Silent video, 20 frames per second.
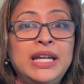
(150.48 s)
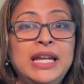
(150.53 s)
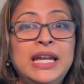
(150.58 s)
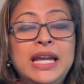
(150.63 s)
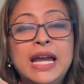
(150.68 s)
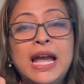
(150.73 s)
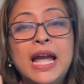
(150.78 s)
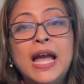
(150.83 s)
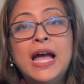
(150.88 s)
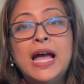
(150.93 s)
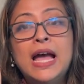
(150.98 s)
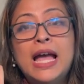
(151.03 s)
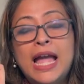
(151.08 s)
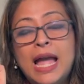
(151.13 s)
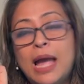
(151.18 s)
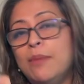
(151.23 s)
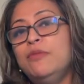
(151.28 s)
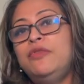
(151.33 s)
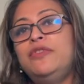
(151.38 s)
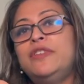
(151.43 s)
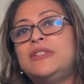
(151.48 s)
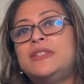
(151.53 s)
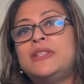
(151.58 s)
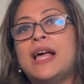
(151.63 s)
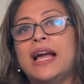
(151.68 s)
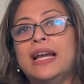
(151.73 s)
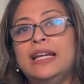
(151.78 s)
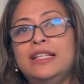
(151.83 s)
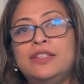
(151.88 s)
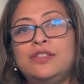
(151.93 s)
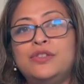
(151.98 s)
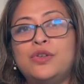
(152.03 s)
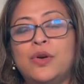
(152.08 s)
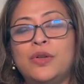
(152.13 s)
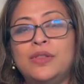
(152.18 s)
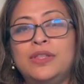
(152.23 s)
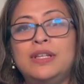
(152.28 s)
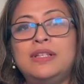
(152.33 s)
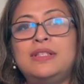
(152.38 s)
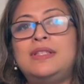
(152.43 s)
he emphasized
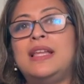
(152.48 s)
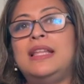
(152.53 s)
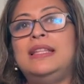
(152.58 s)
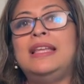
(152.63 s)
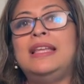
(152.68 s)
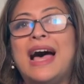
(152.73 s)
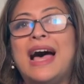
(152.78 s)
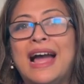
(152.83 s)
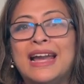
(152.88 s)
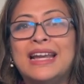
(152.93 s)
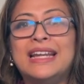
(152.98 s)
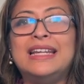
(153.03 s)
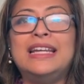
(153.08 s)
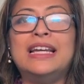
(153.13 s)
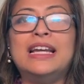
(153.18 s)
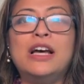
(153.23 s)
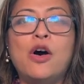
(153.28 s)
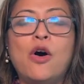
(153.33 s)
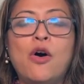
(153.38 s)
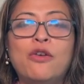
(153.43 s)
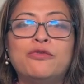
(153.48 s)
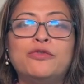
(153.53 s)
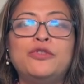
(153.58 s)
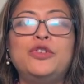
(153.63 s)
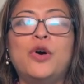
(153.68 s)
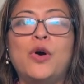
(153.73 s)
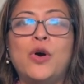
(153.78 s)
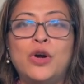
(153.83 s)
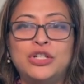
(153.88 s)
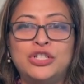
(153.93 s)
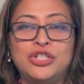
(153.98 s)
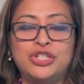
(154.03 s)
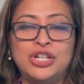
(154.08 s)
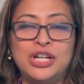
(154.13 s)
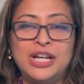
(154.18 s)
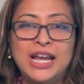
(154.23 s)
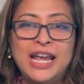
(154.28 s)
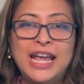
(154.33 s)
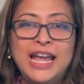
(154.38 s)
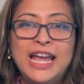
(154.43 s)
on this, that idea of
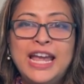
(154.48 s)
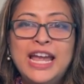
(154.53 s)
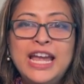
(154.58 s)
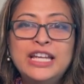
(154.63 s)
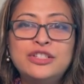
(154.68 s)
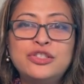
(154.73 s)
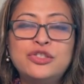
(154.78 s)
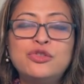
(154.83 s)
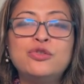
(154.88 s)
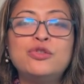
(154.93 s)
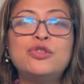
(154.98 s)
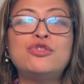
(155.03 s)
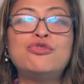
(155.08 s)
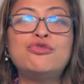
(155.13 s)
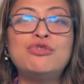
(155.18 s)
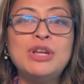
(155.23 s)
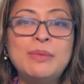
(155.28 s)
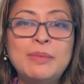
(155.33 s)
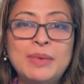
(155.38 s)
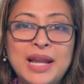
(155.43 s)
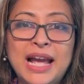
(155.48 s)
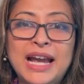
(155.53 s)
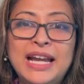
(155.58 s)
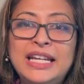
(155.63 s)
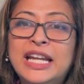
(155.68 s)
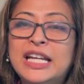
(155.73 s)
DOGE is to streamline